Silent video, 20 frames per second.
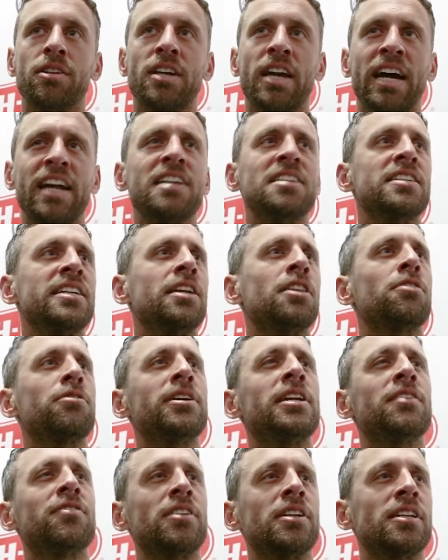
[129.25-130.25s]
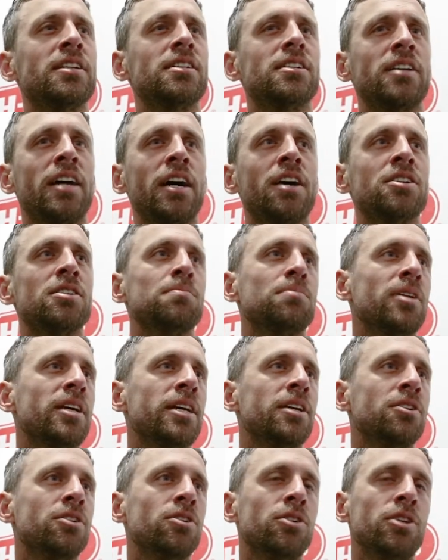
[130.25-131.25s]
kind of seeing 3 different styles of
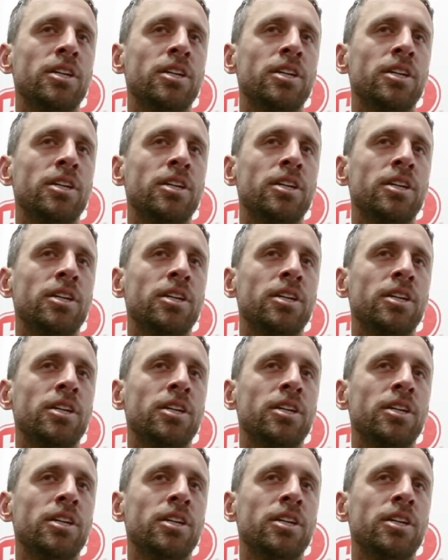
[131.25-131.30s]
play too.